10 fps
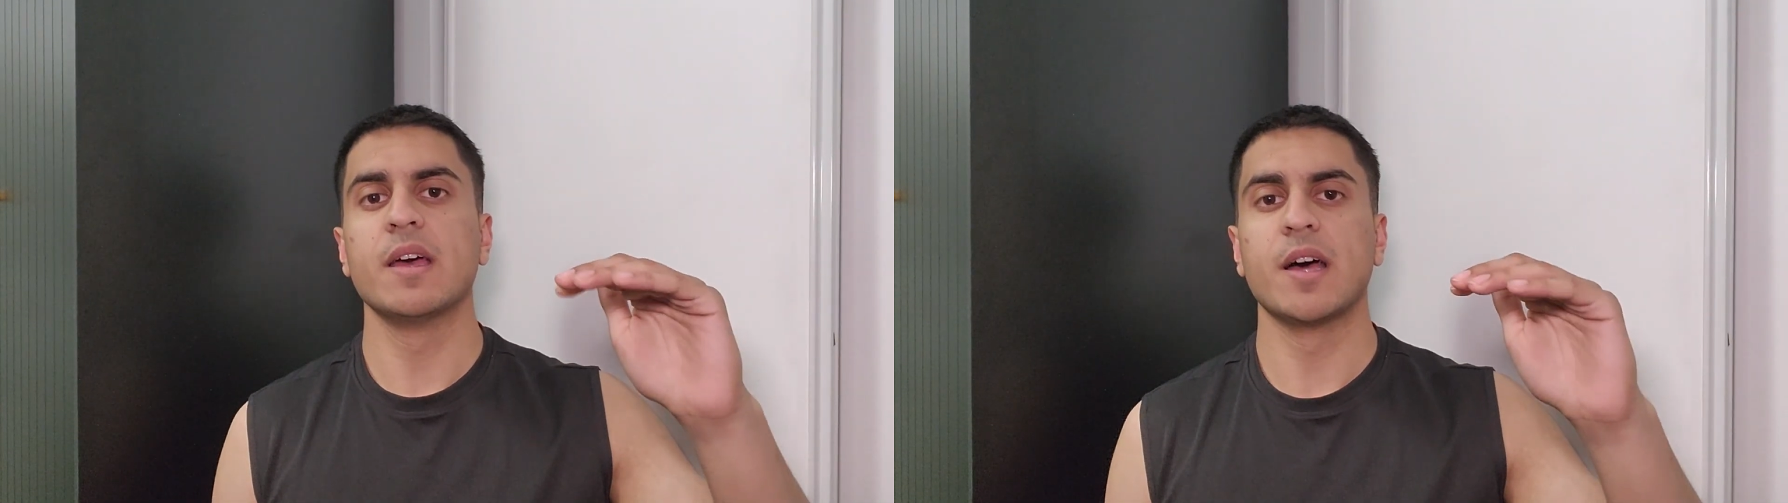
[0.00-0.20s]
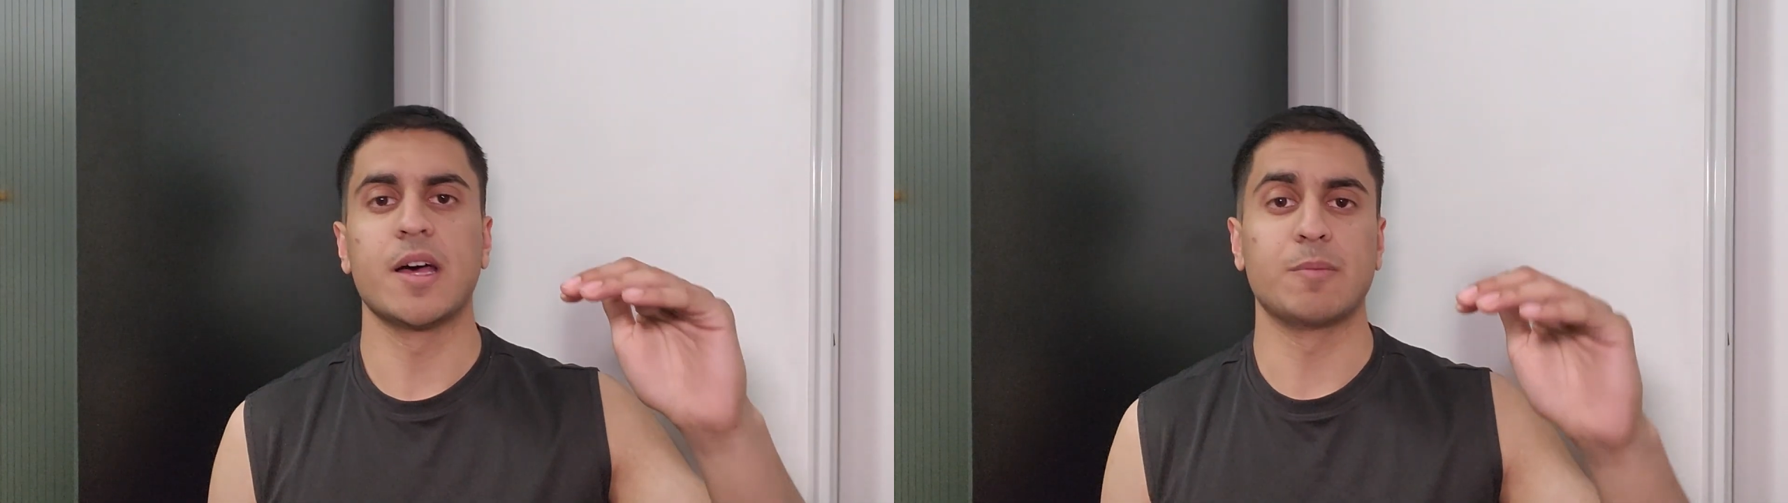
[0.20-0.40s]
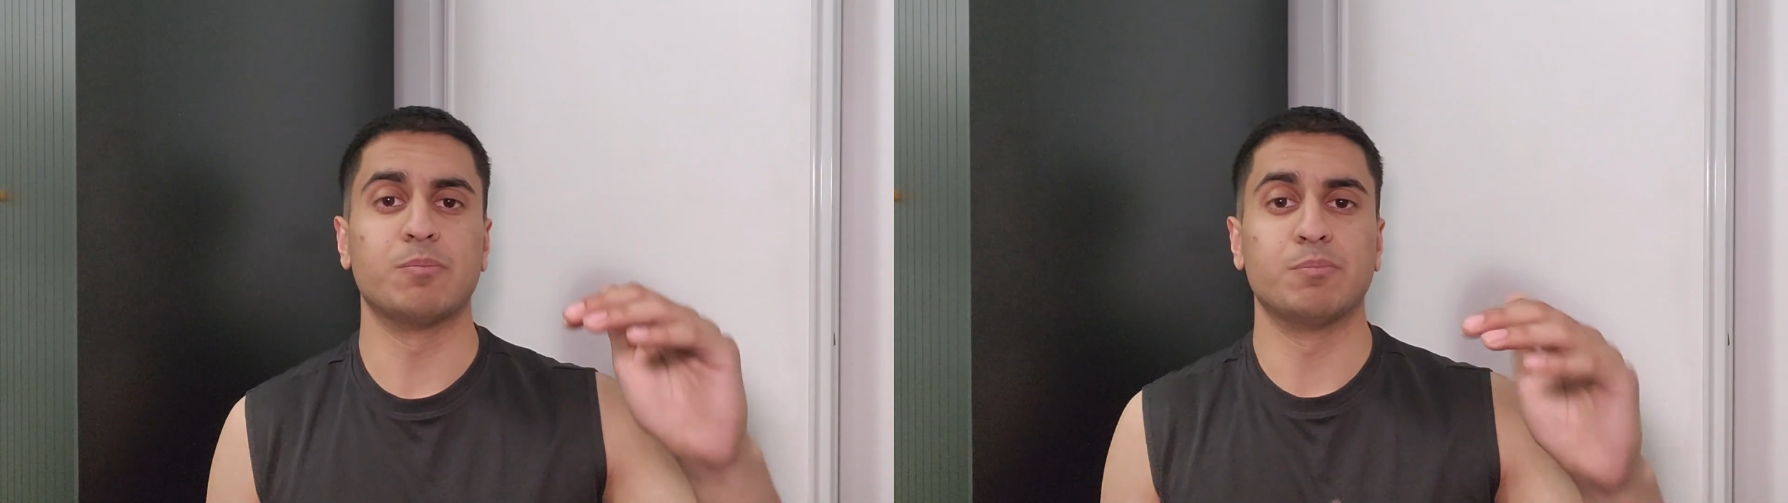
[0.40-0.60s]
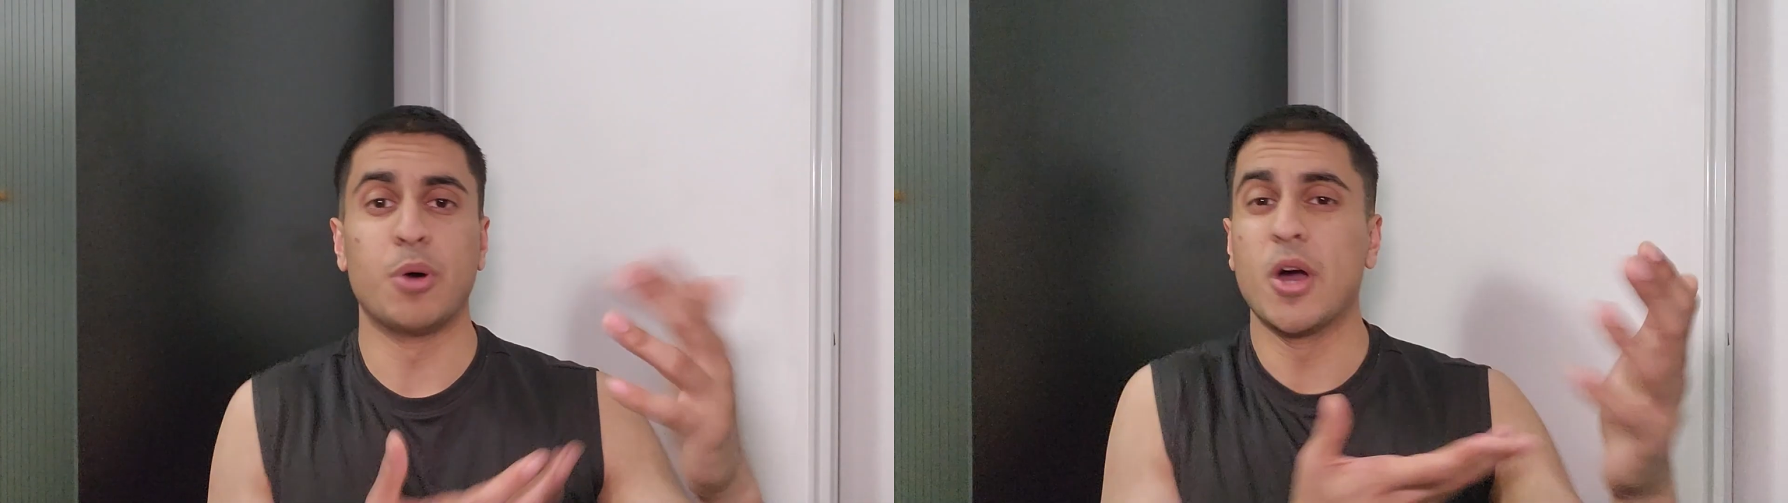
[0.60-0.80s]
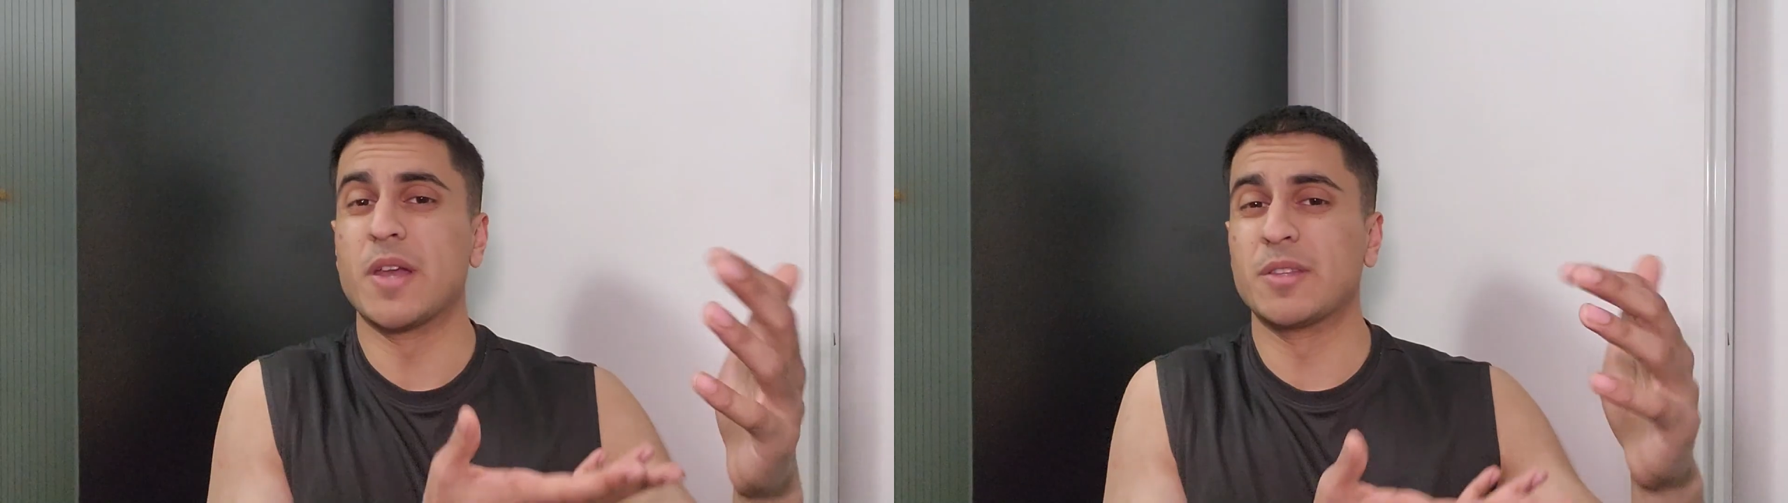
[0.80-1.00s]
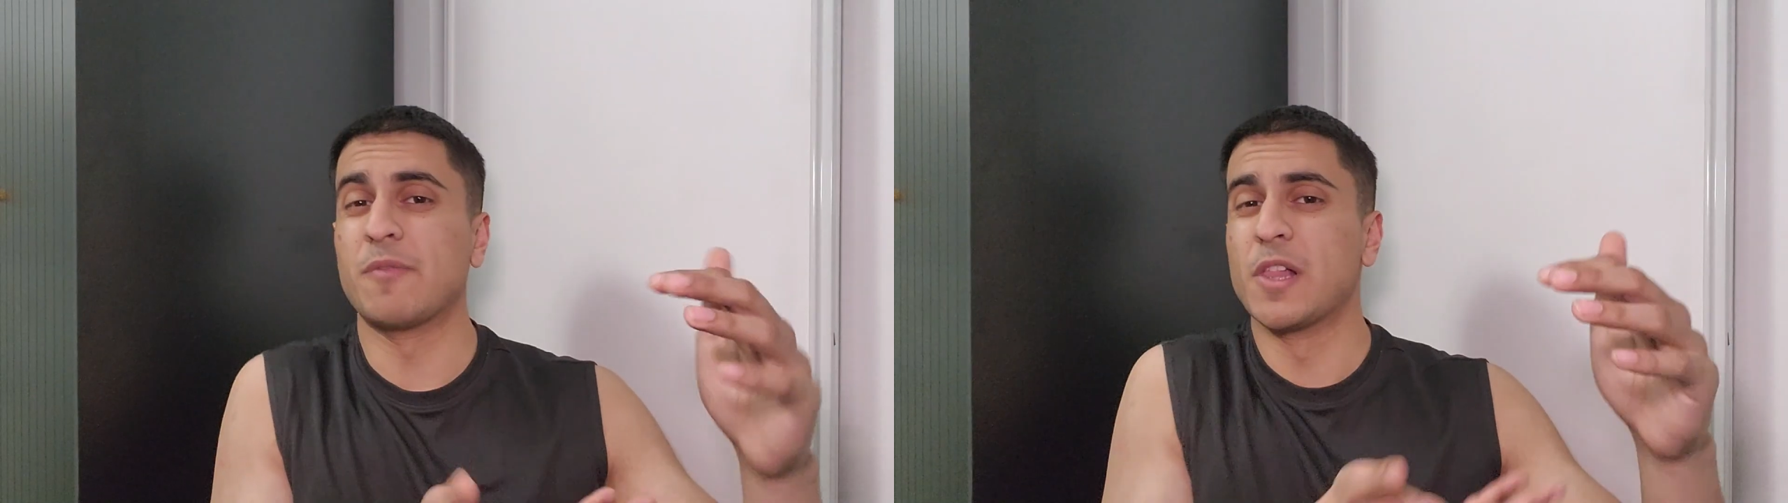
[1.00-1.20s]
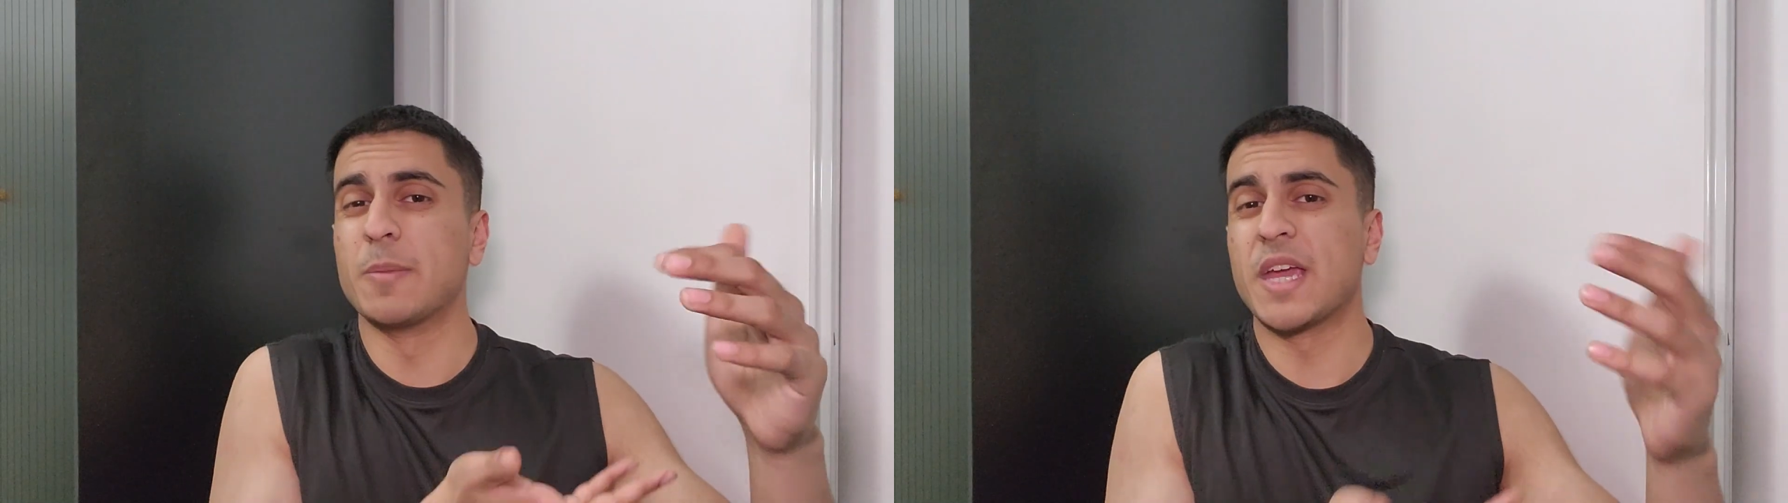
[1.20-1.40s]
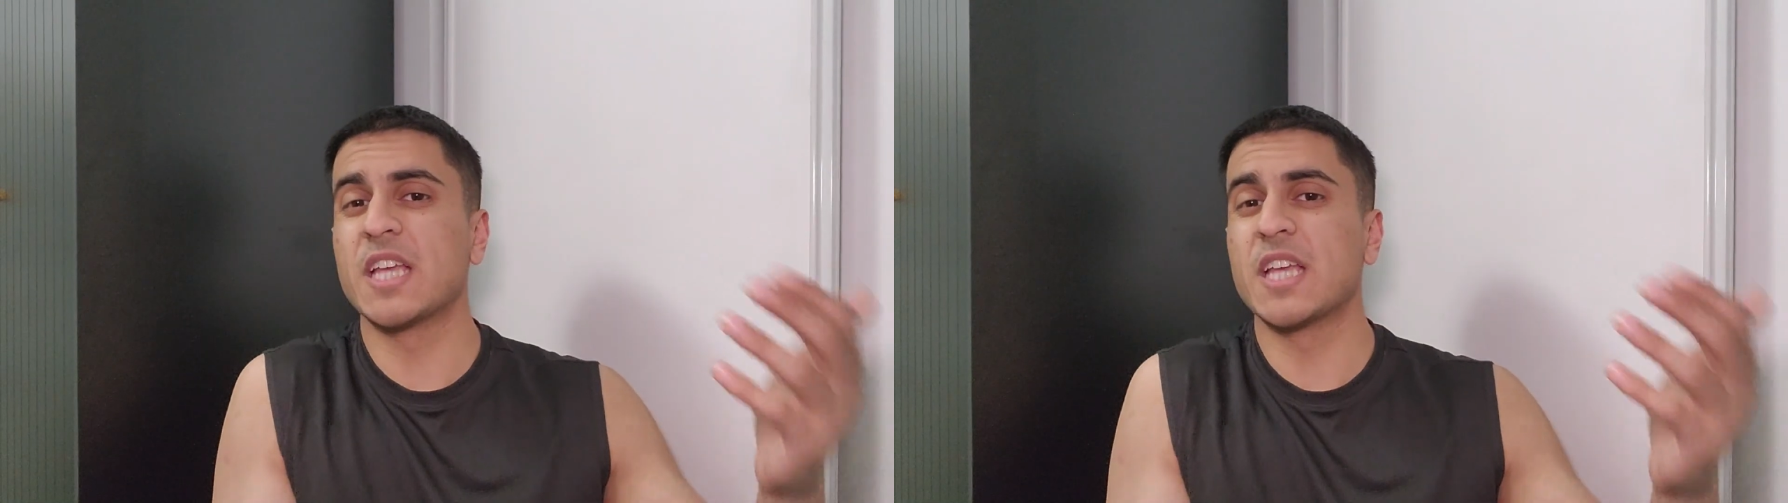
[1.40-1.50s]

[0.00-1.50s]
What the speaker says: the filament